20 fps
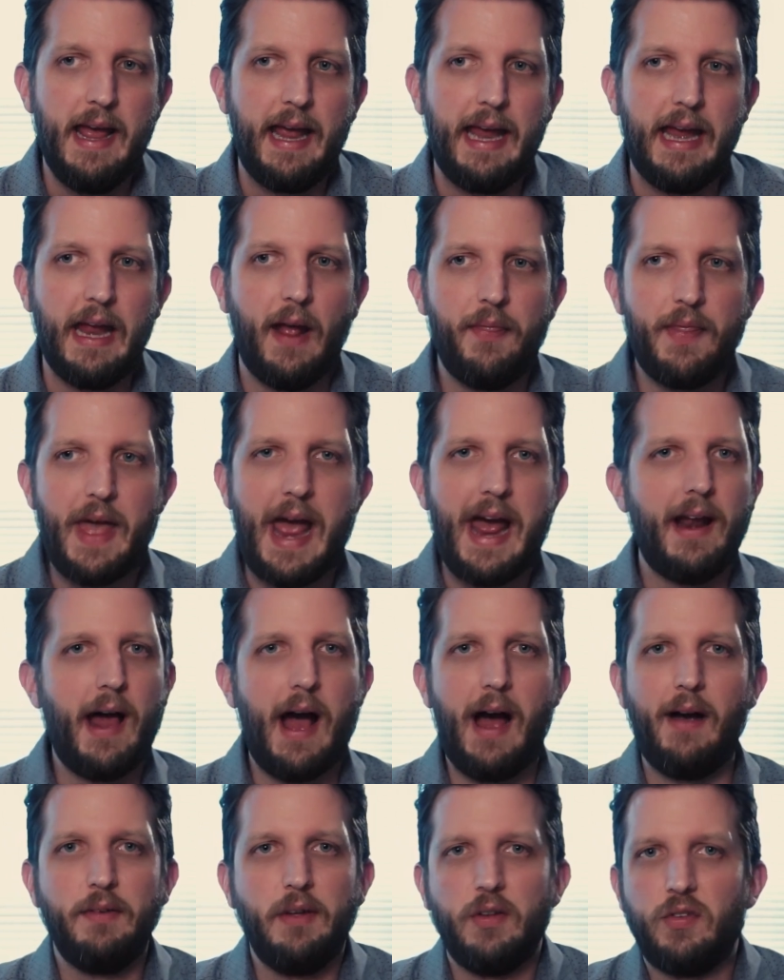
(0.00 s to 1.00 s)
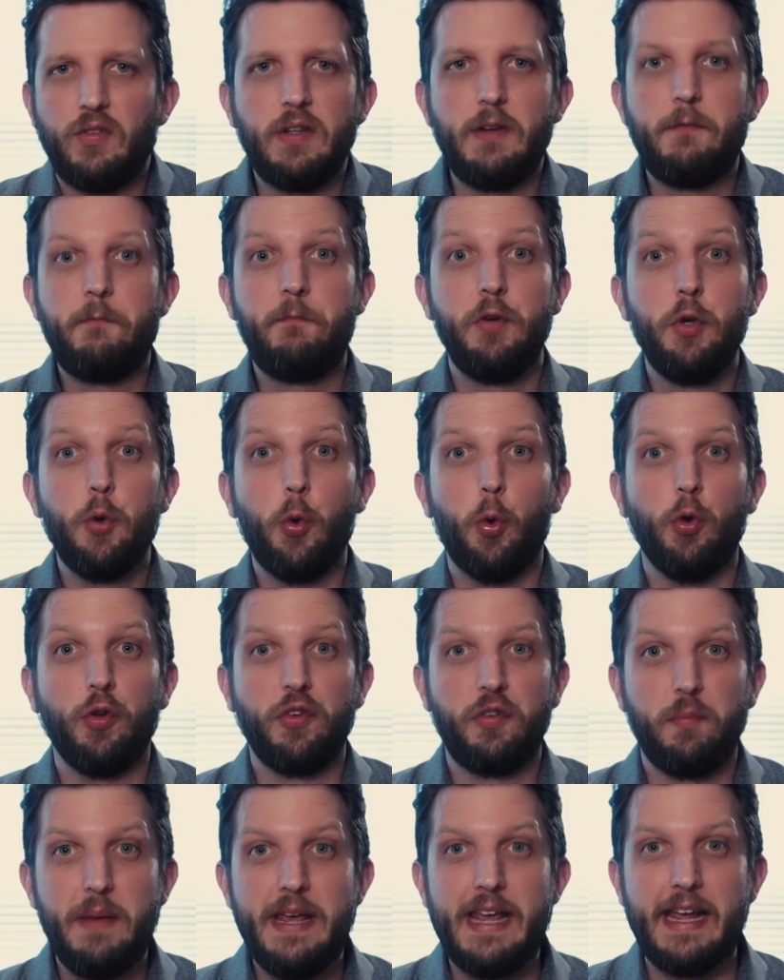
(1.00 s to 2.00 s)
And that obviously
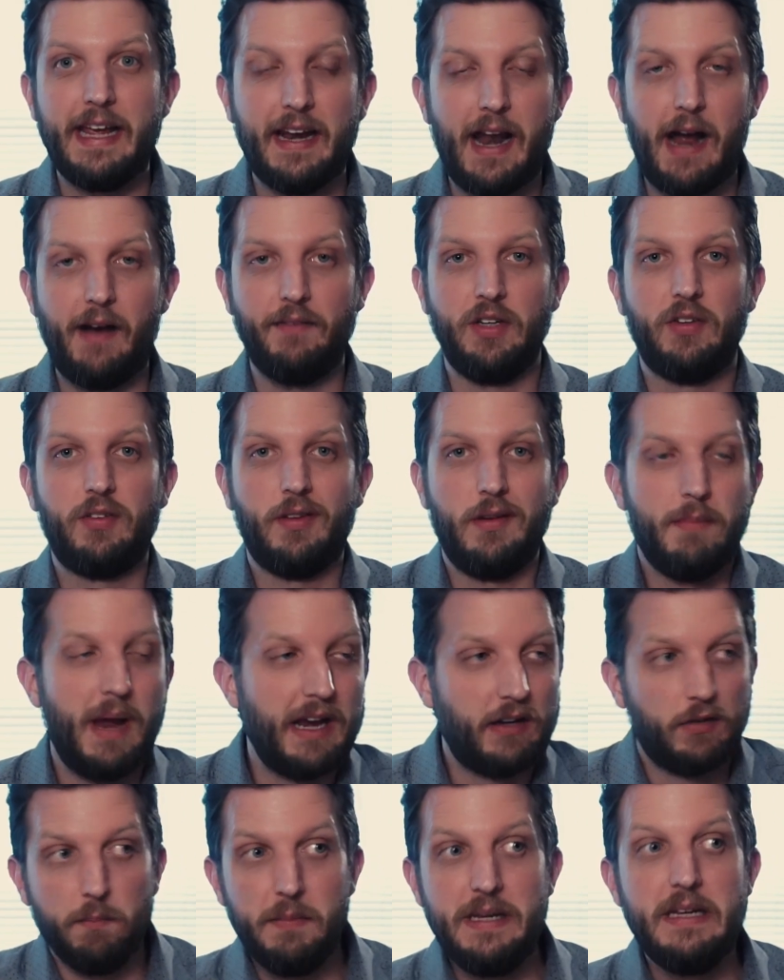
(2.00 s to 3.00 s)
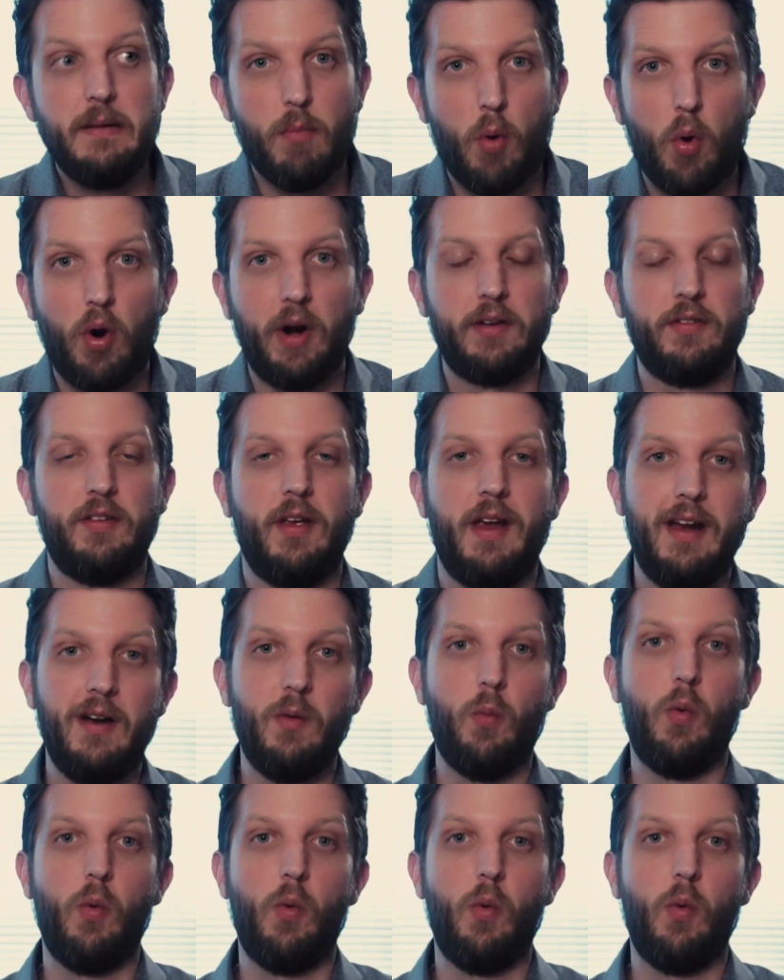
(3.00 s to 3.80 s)
fuels me and obviously makes me more excited.